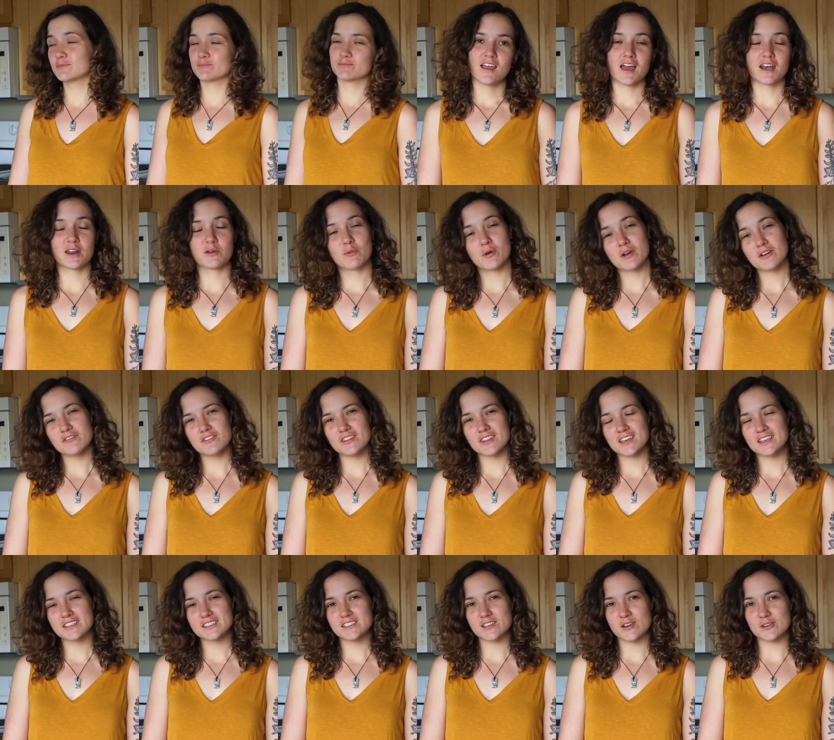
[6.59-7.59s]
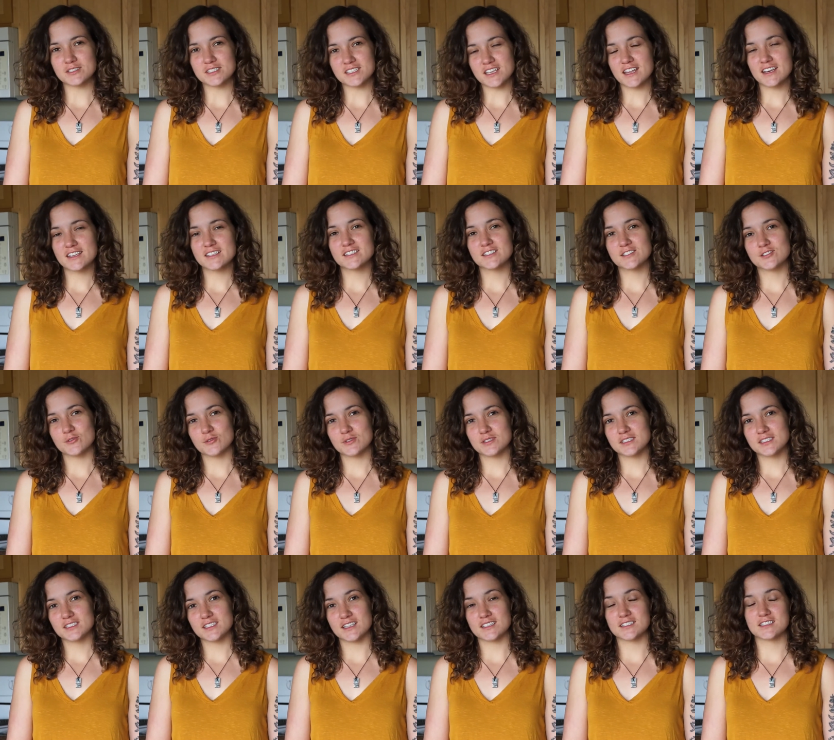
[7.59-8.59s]
and I work for the Associated
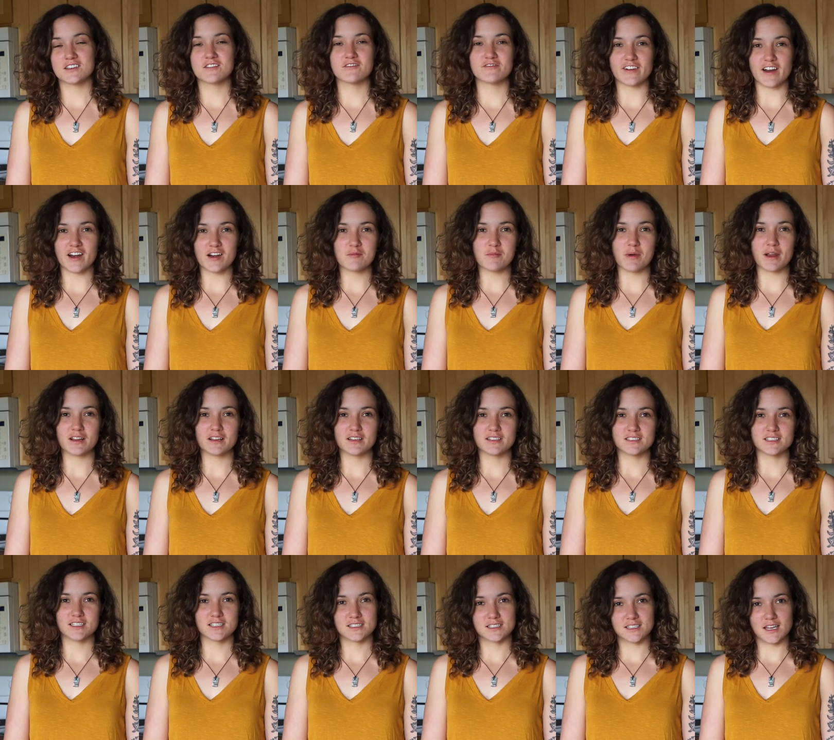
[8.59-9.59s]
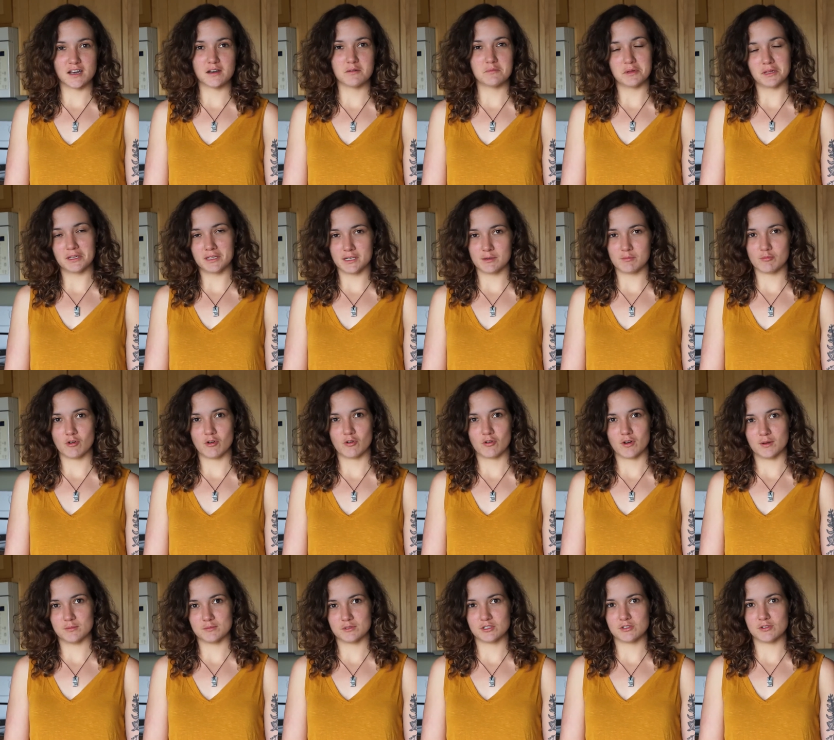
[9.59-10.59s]
Students as the Environmental and Sustainability
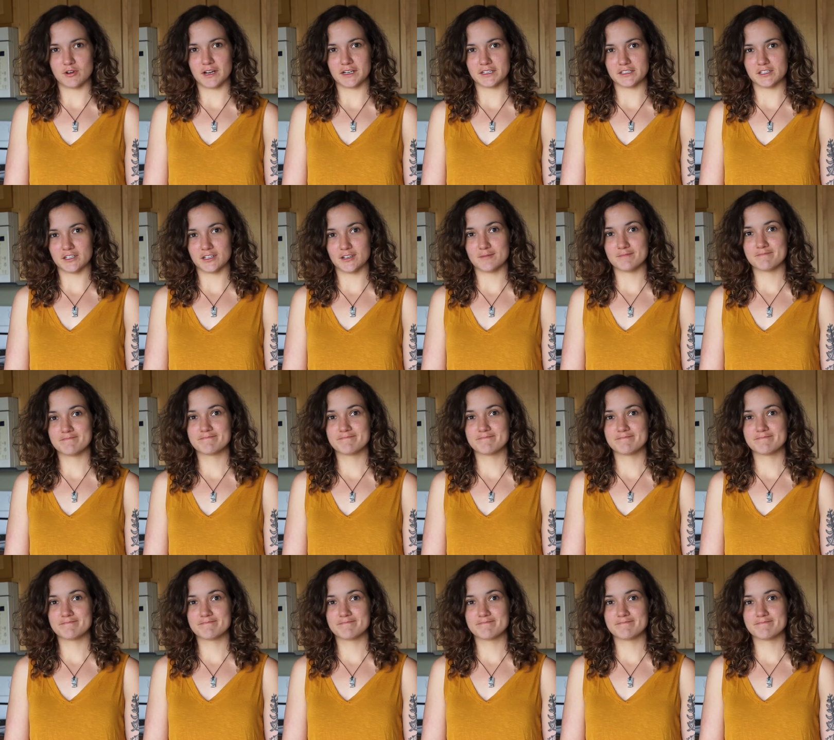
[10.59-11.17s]
Programs Director.